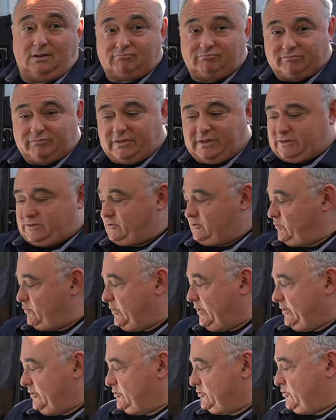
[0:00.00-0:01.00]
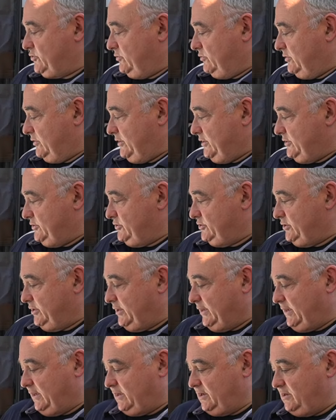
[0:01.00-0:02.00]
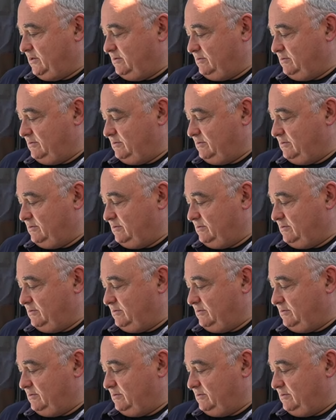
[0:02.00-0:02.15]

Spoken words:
that's where this toilet is unique